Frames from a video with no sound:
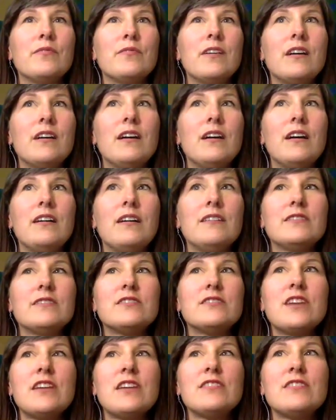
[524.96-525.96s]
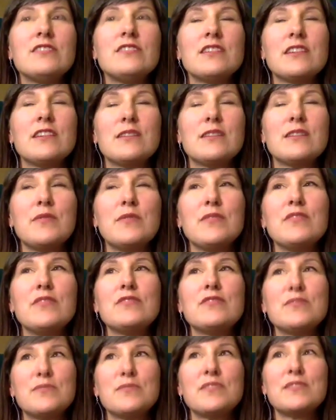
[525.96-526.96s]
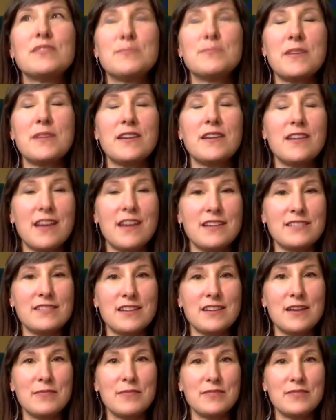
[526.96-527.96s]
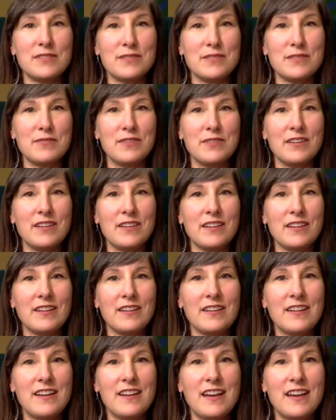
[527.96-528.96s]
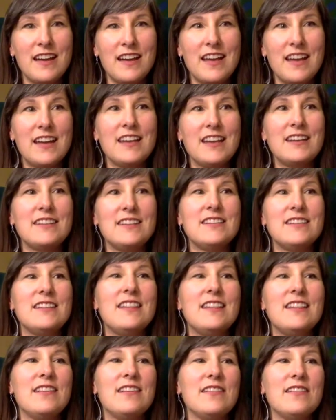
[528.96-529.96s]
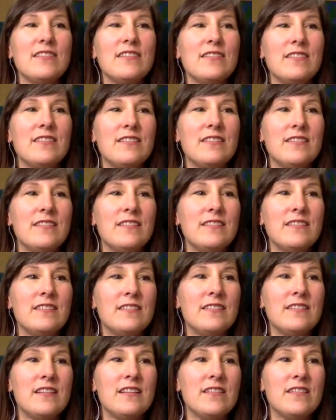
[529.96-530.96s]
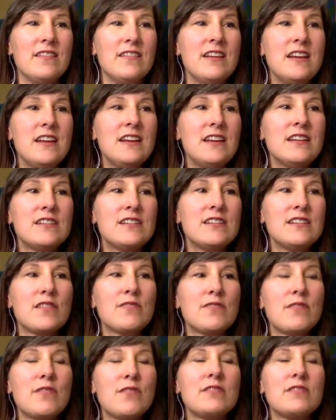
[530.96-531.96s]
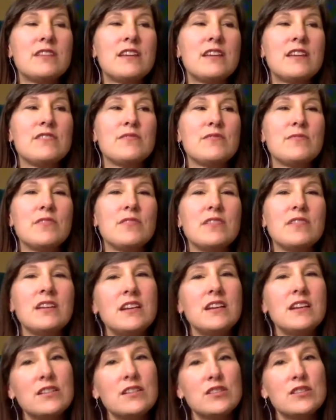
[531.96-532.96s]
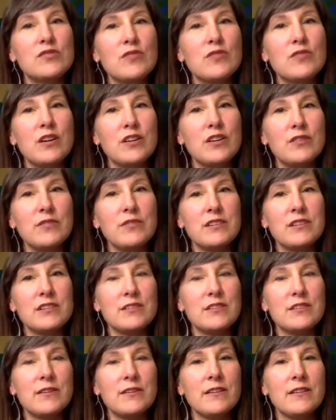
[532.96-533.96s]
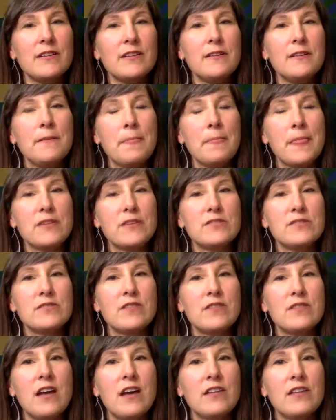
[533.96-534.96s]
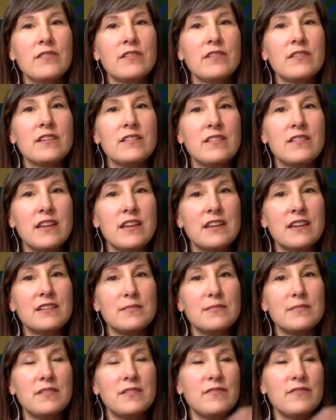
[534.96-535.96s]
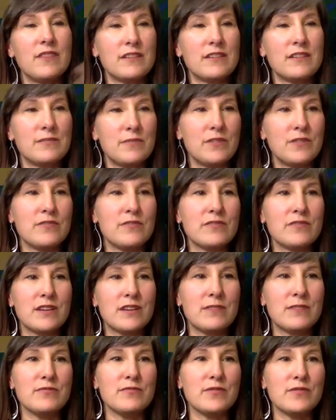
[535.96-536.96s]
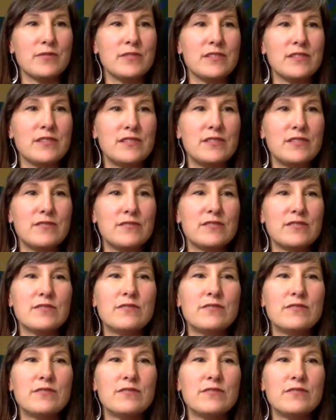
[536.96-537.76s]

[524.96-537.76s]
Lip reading: how challenging it can be when you just want to spend a nice time with someone and they're needing to throw a tantrum, they're needing to draw you into it. So not only do they get to be the victim, but your time is ruined too. So